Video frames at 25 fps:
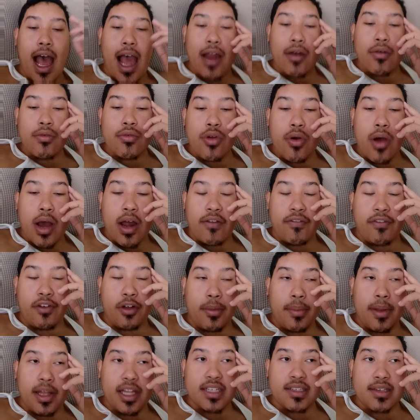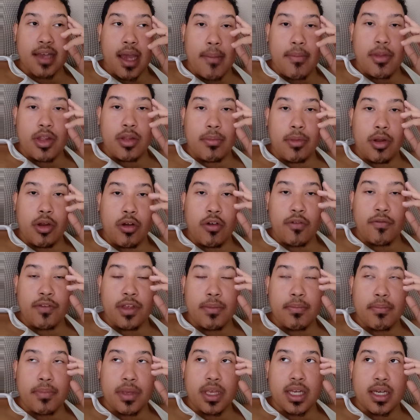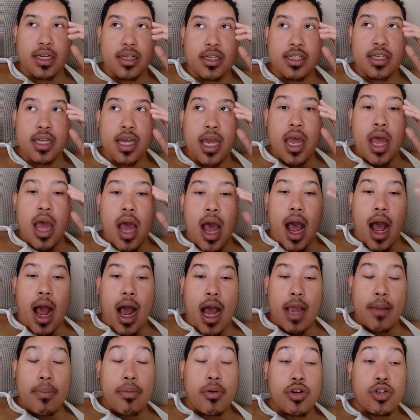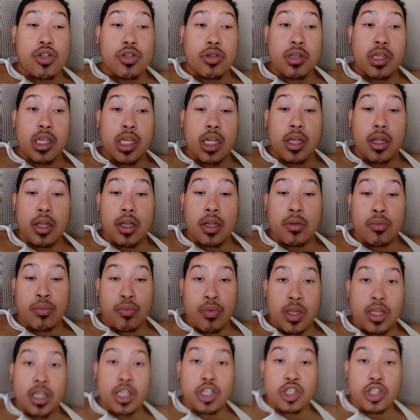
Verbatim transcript: I don't know how to feel about this. I'm in the middle of it because I personally really